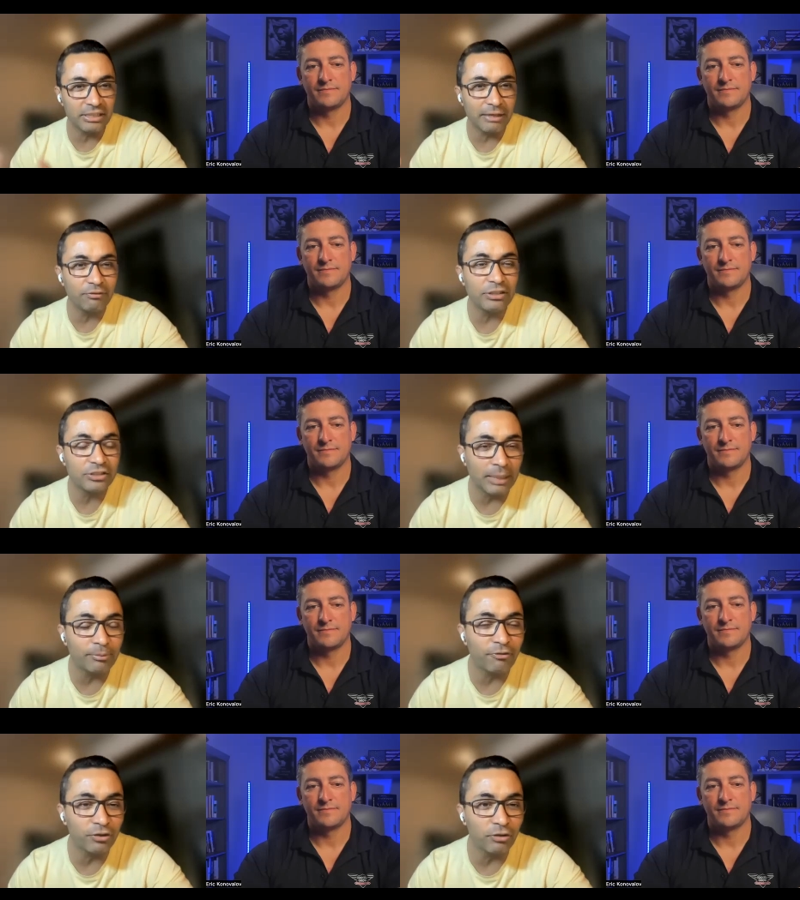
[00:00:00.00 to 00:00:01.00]
Speaker 1: at every step
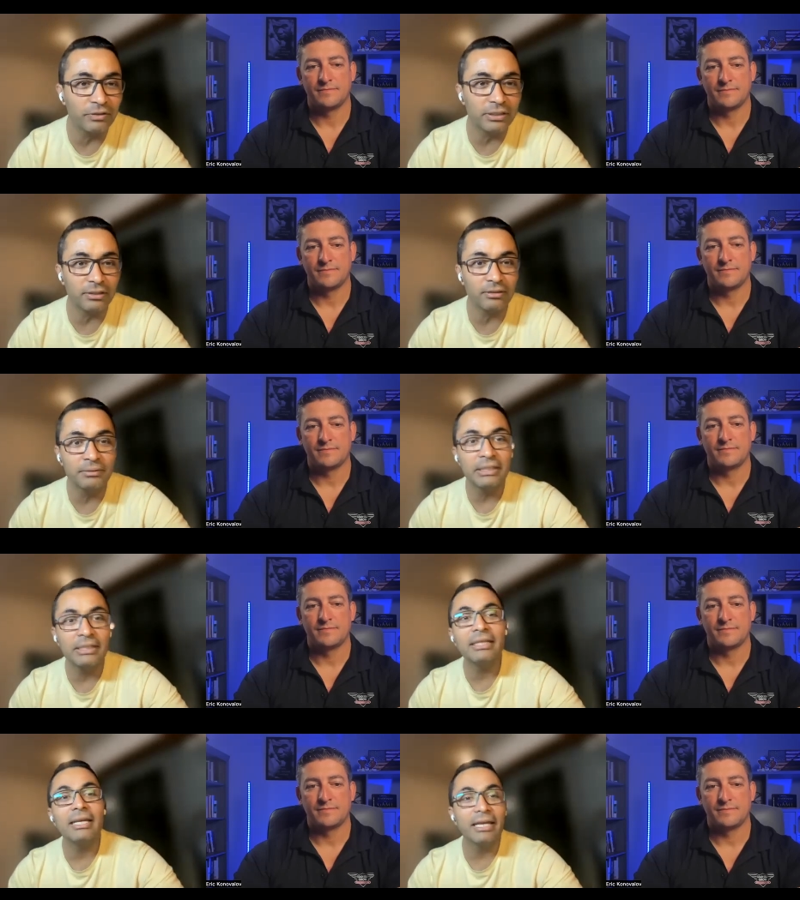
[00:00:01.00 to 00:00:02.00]
of your funnel
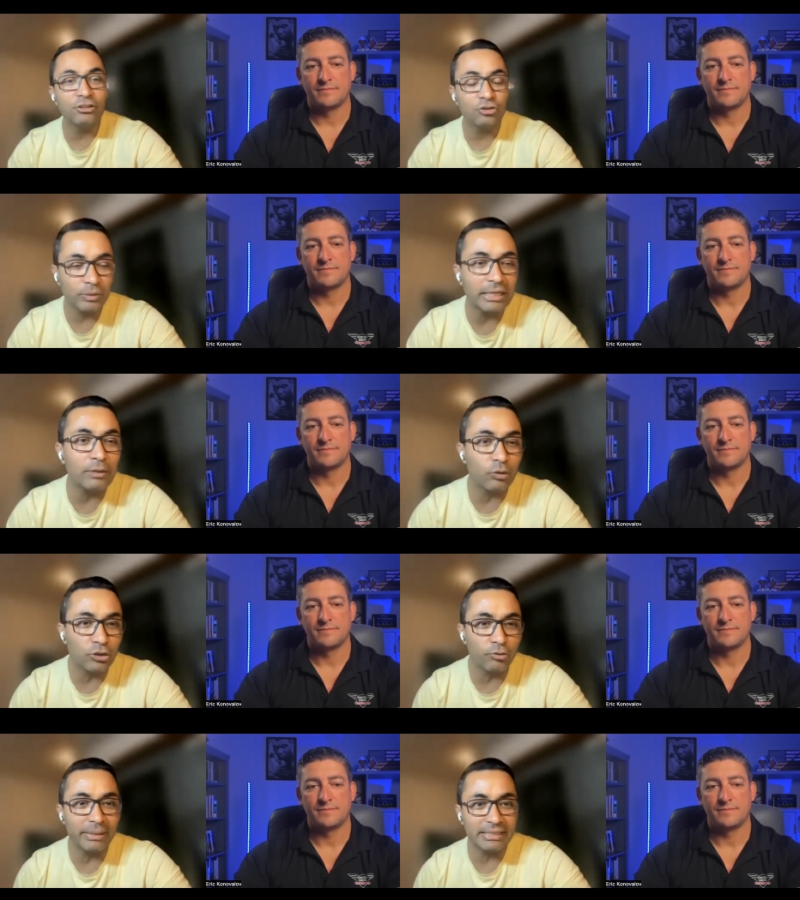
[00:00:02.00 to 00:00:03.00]
is really what
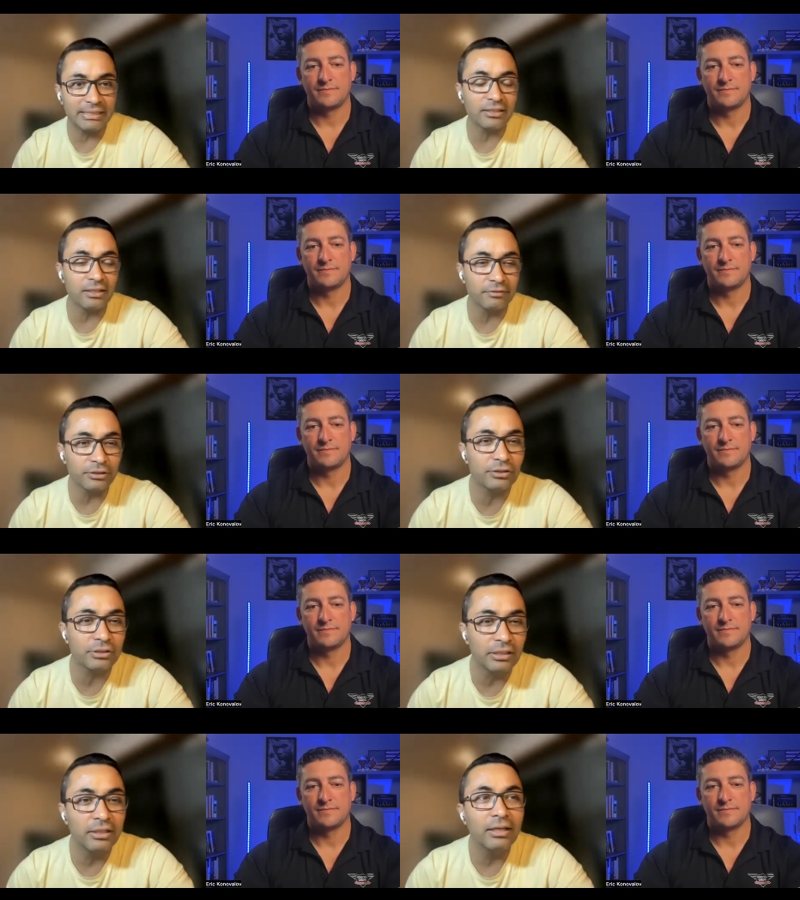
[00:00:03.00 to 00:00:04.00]
Humantic
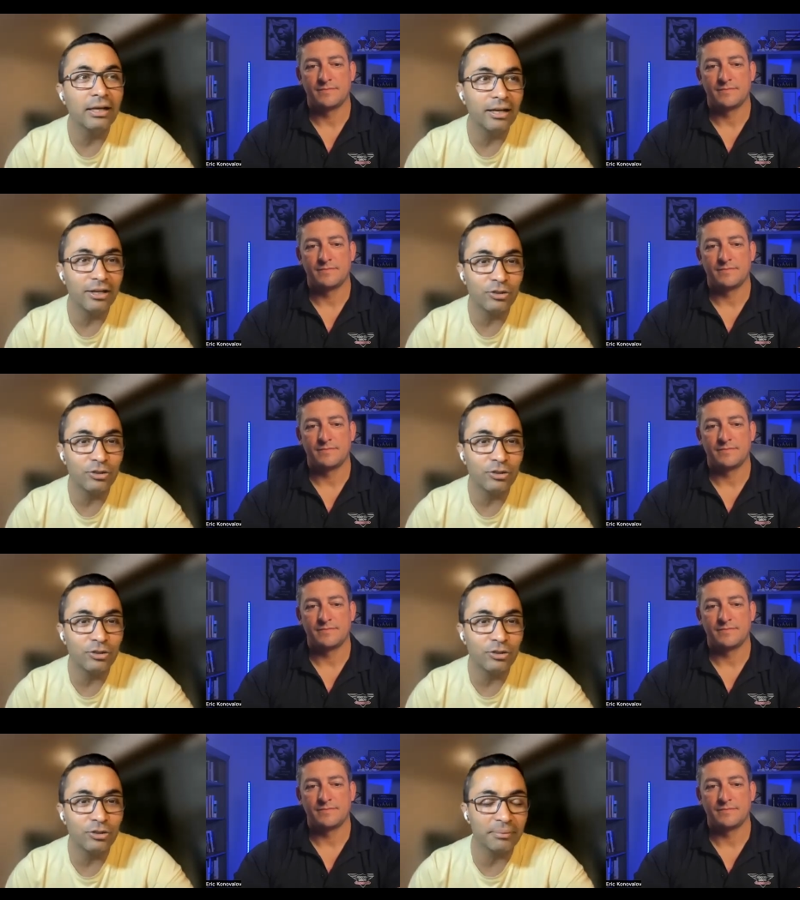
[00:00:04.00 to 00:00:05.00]
delivers uh, to a
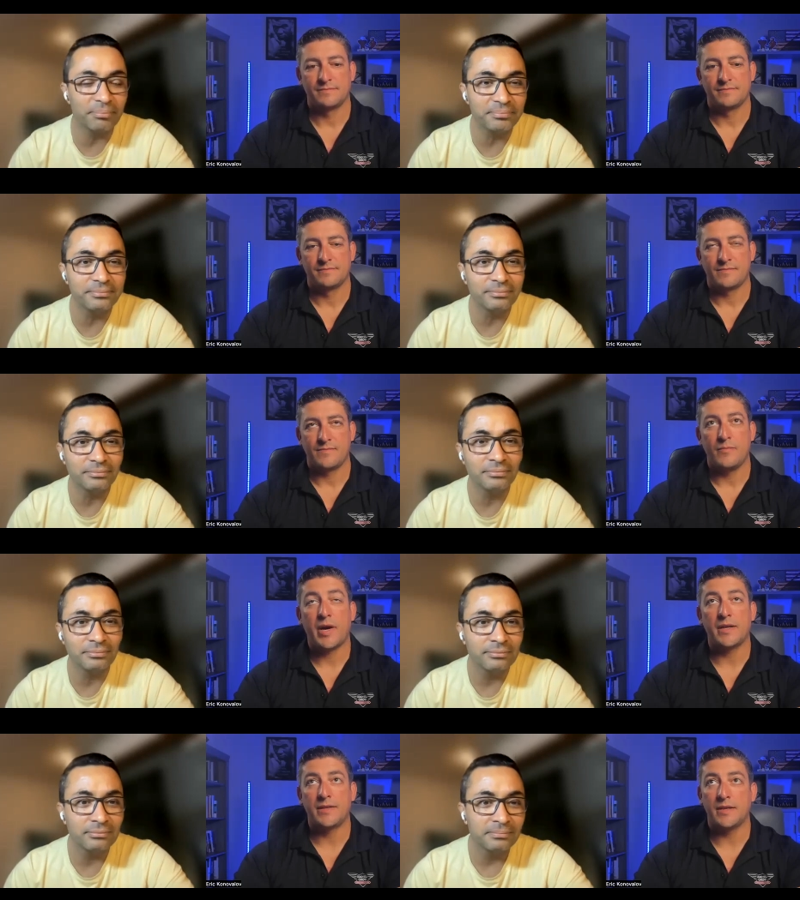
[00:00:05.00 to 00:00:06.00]
sales team.
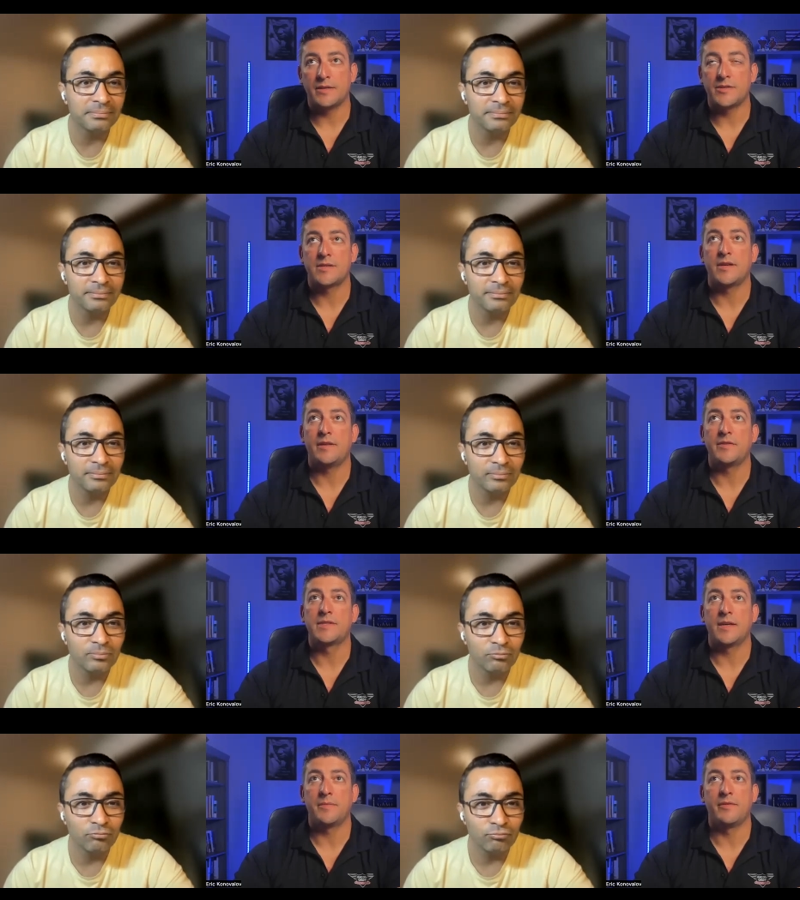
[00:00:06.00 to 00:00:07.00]
Speaker 2: Buyer intelligence at every
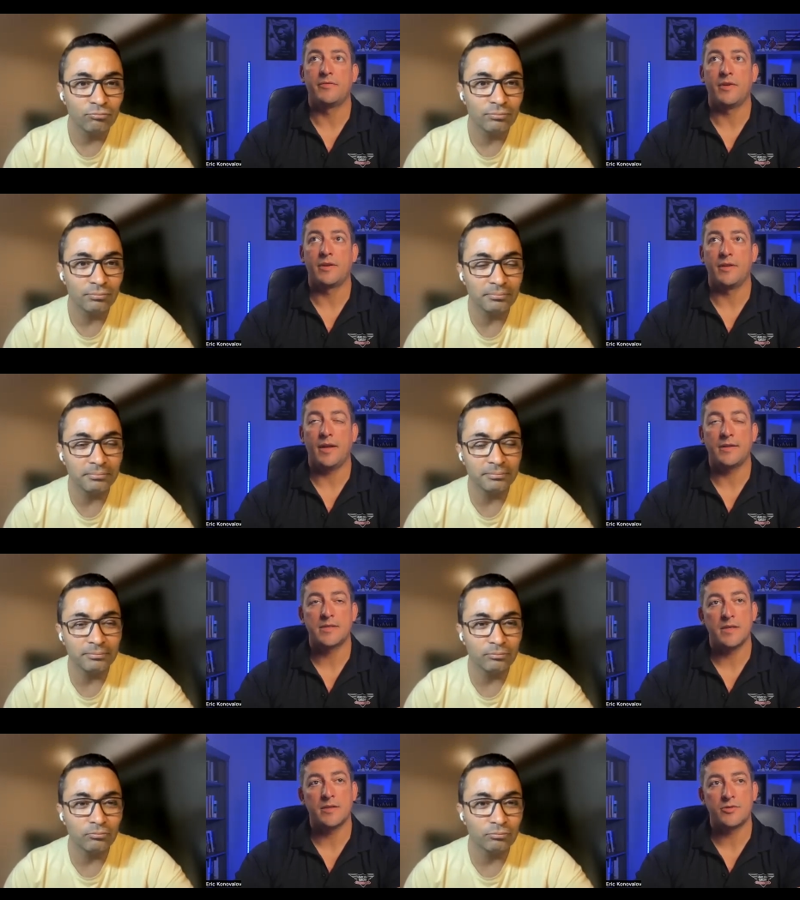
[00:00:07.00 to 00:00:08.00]
step of the funnel.
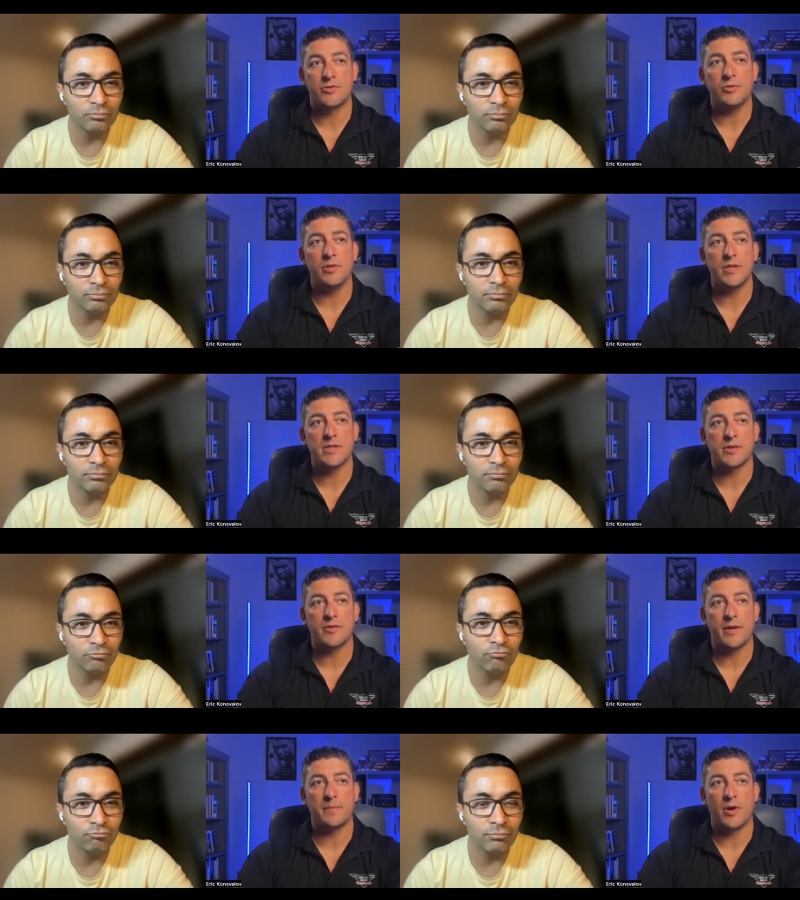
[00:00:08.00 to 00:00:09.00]
It's it truly is a
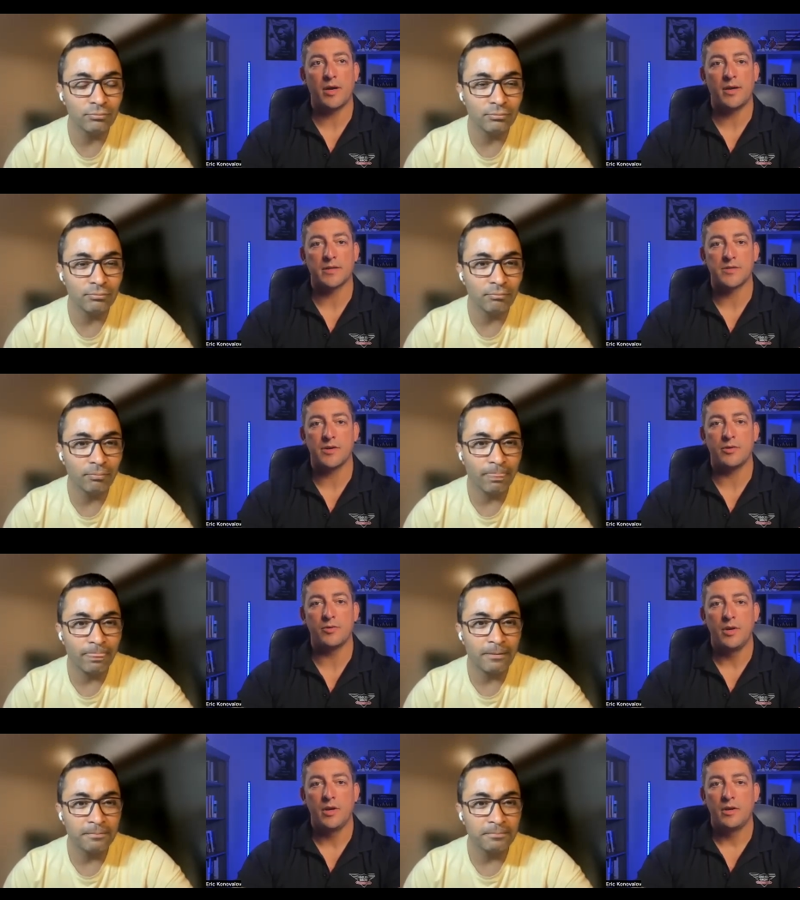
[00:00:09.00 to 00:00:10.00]
great product.
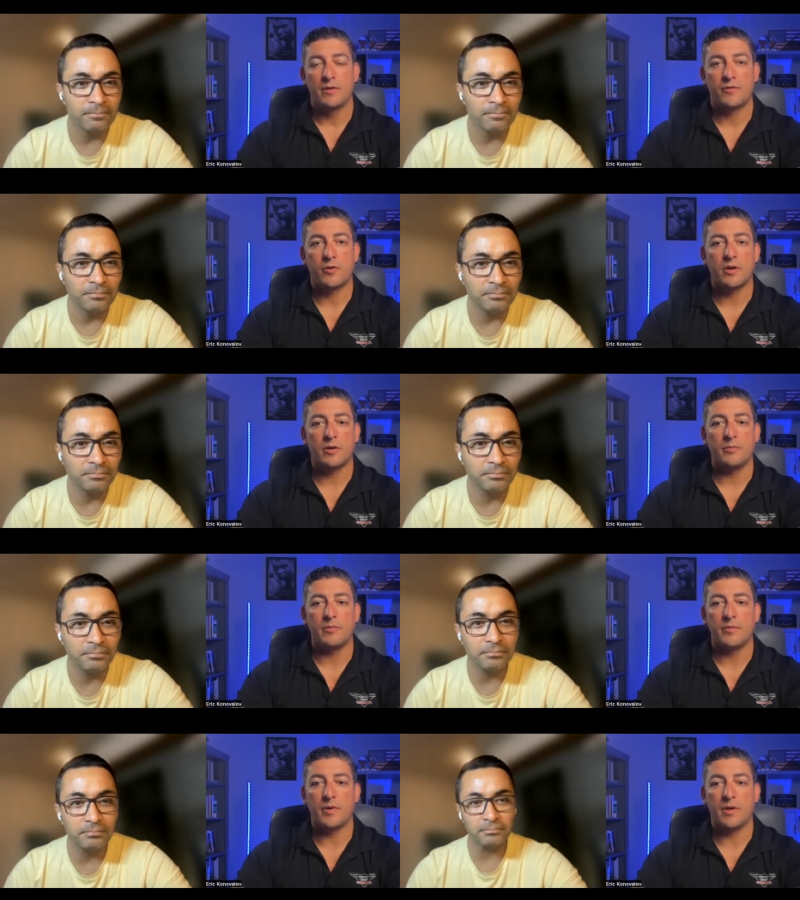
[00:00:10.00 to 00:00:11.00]
So for
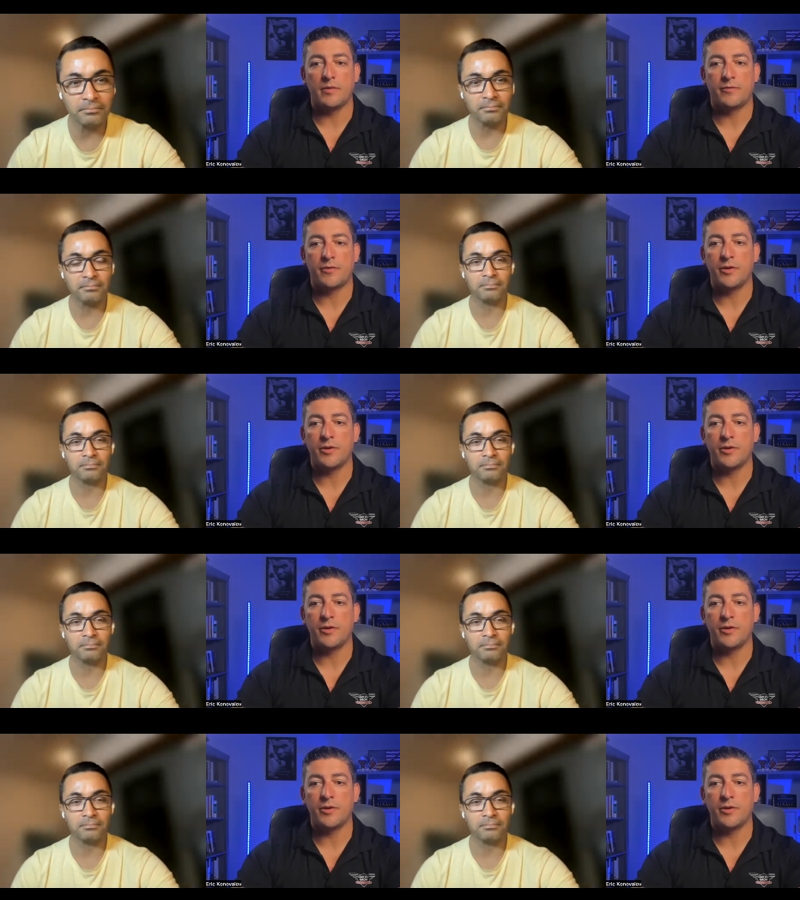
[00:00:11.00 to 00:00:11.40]
for